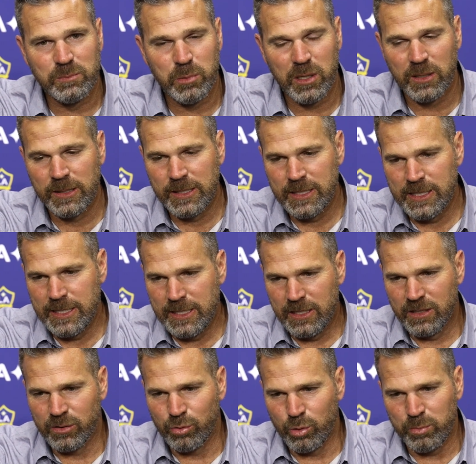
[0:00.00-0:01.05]
But
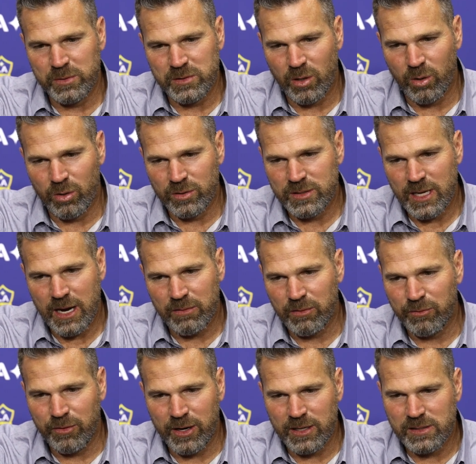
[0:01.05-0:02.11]
the group as a whole
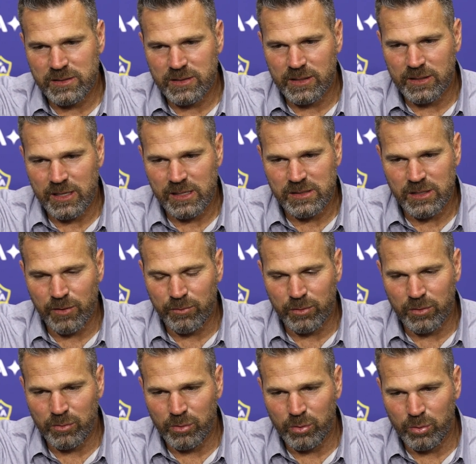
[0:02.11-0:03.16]
sacrificed, and they suffered
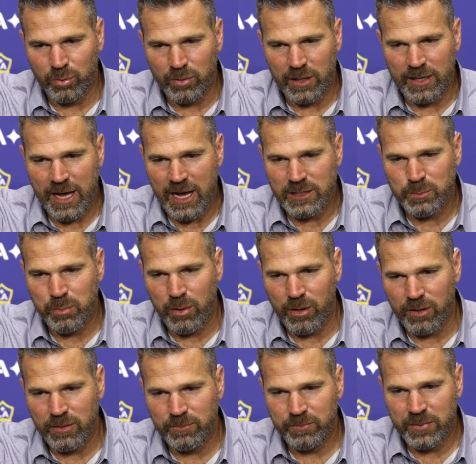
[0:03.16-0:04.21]
through the last
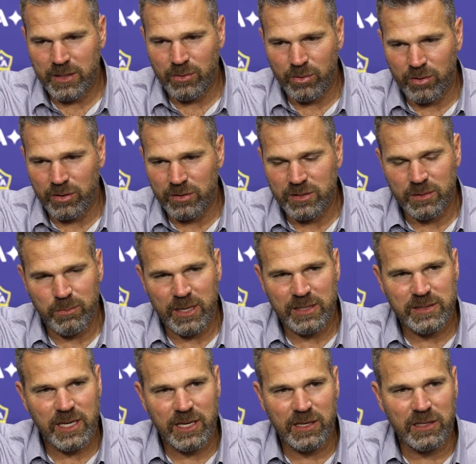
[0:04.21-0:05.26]
part in order to
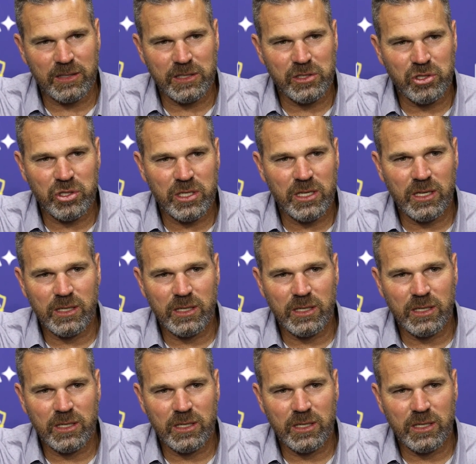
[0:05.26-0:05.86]
maintain a clean sheet.